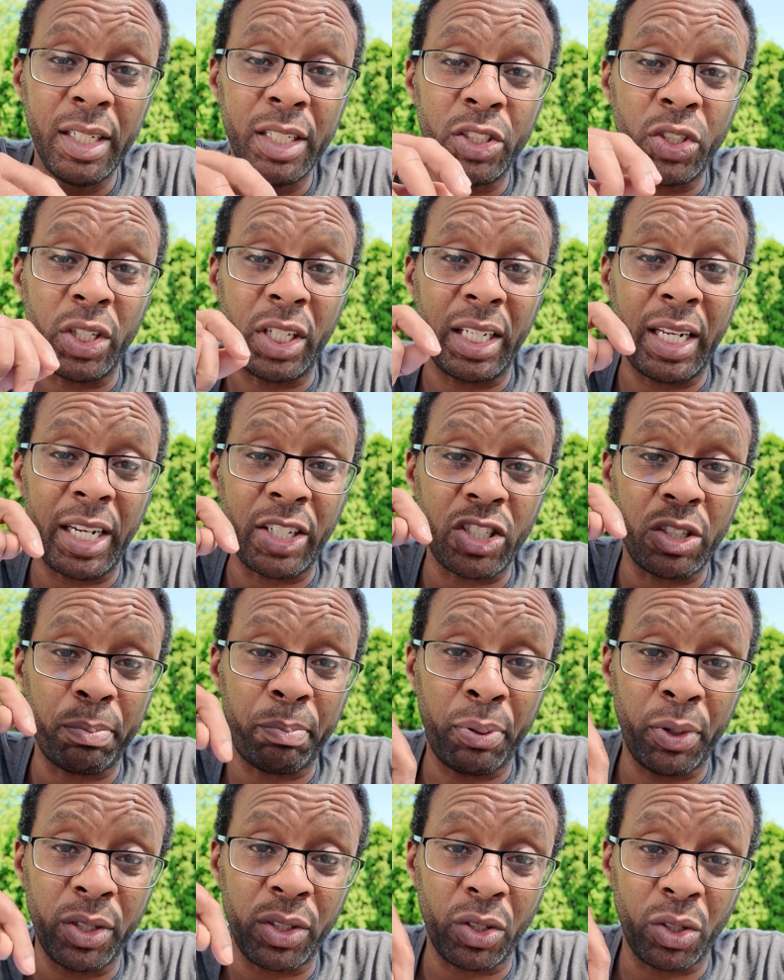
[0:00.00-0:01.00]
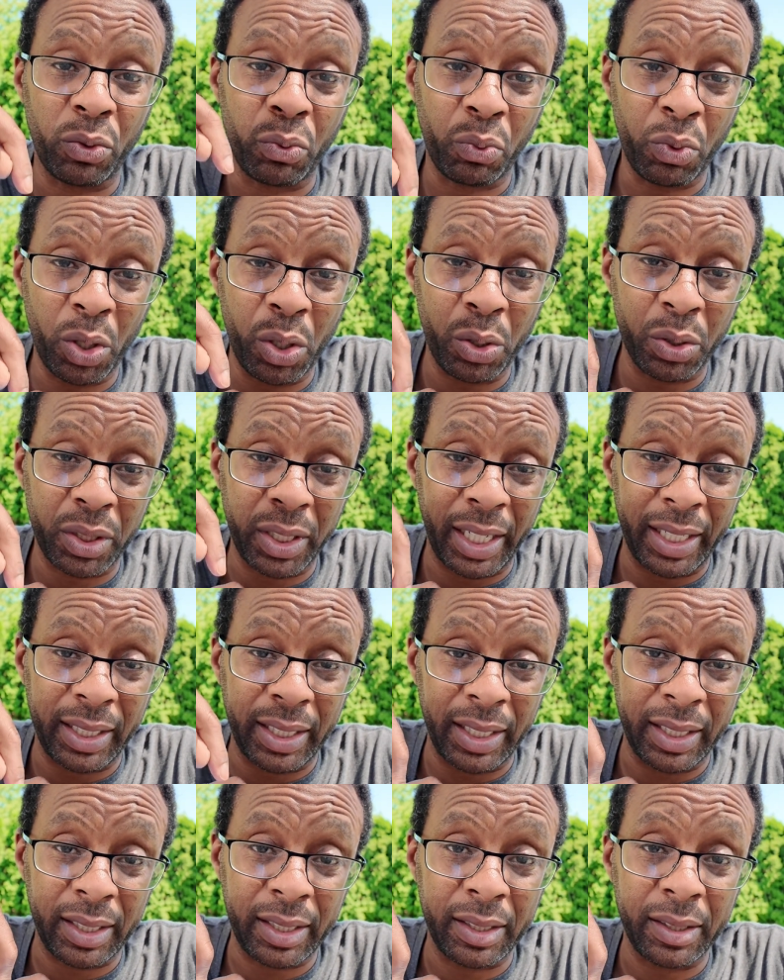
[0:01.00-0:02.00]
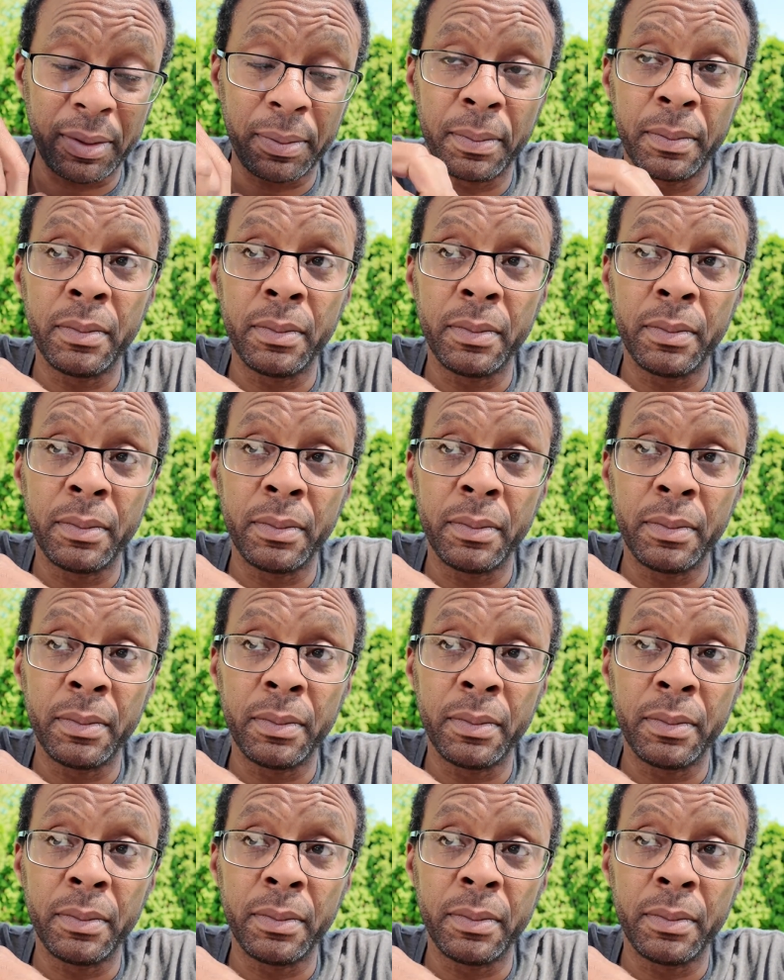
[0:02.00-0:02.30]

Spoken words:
so you can actually print on rolls like this